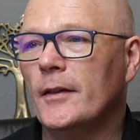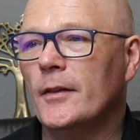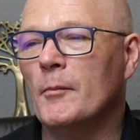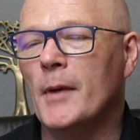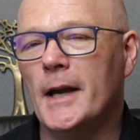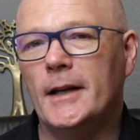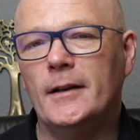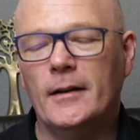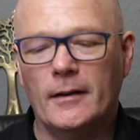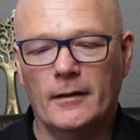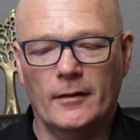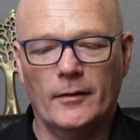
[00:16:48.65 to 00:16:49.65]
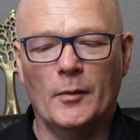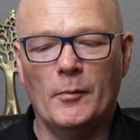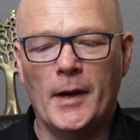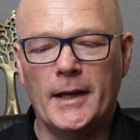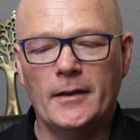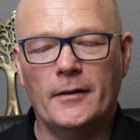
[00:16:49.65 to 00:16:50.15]
the main the
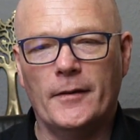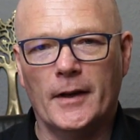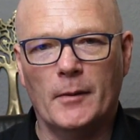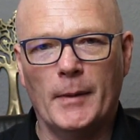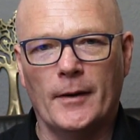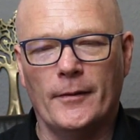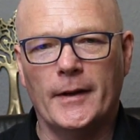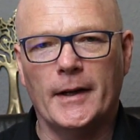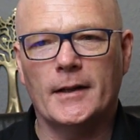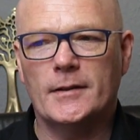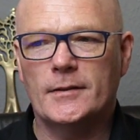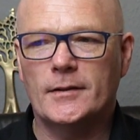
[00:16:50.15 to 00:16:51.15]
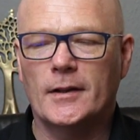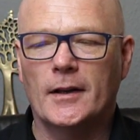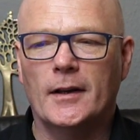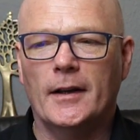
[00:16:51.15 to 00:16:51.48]
main thing about this